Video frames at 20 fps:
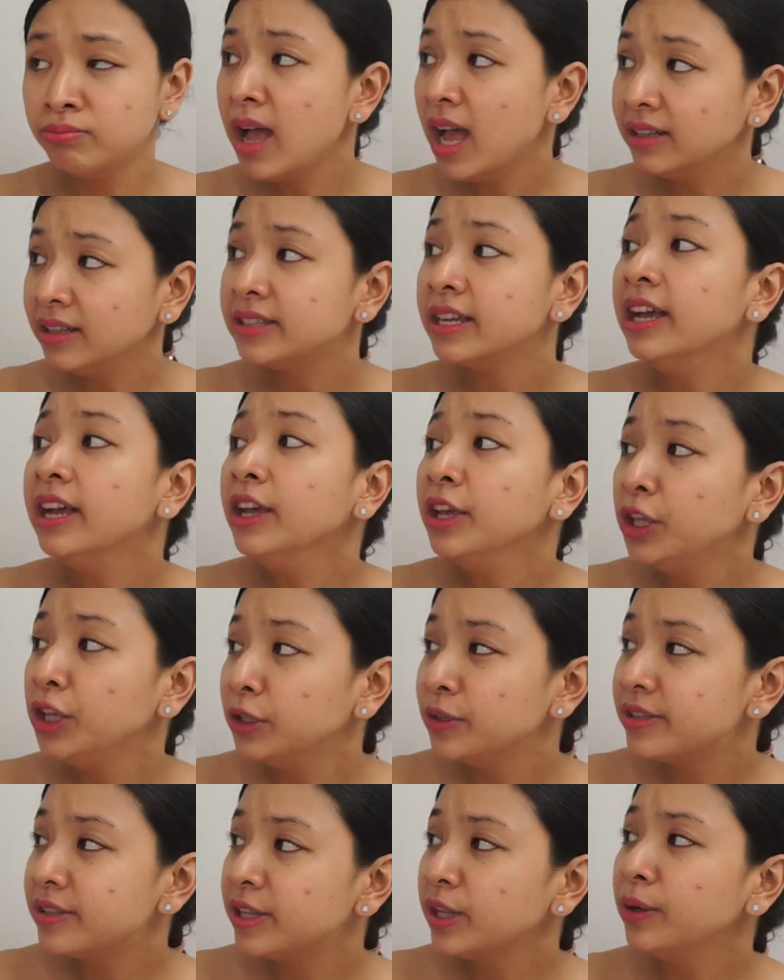But
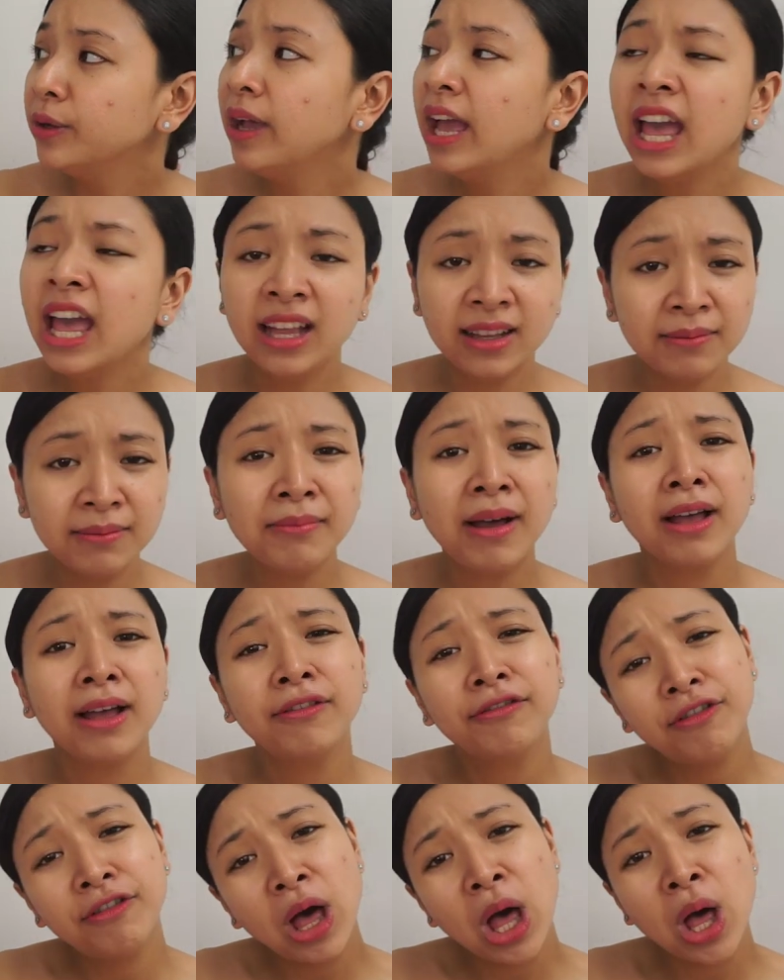you still hit my
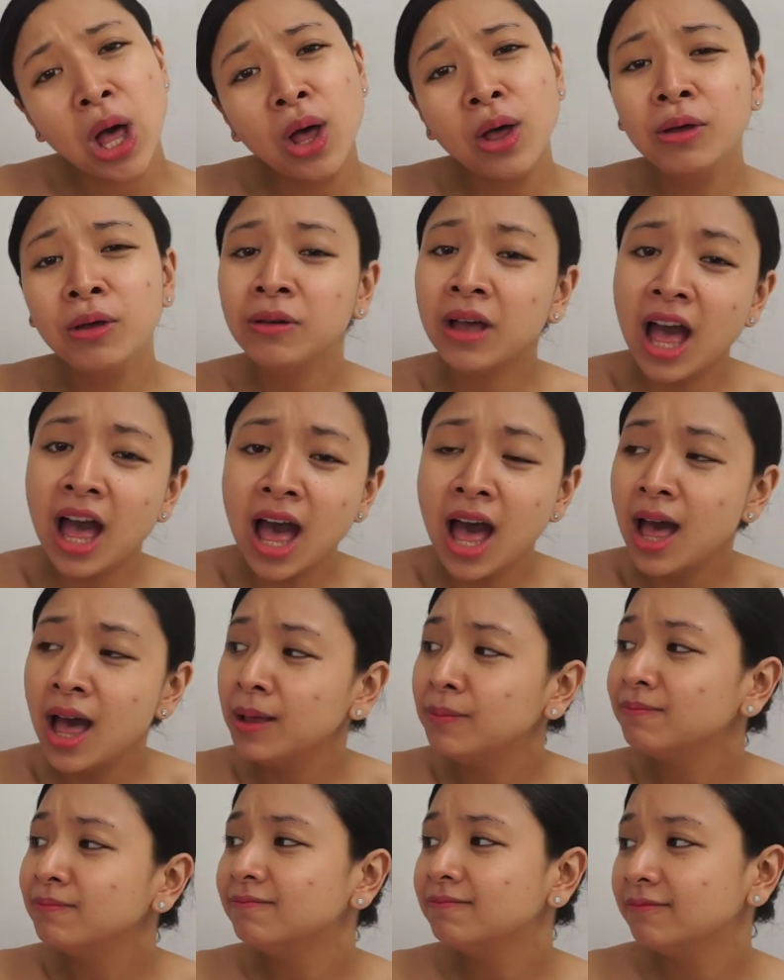phone
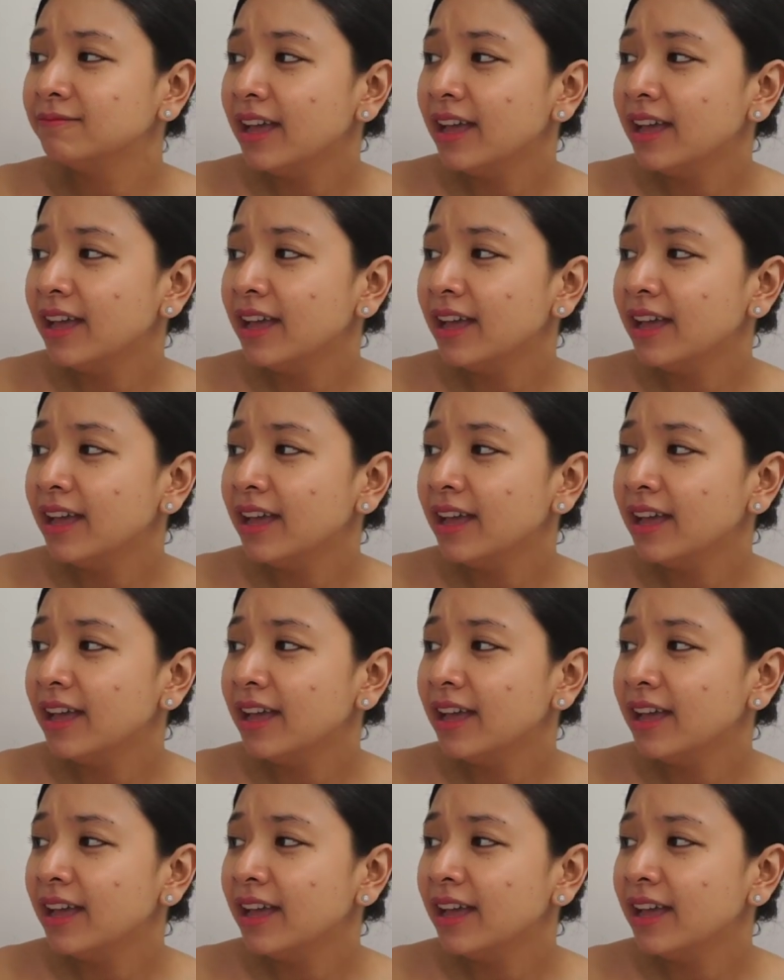up,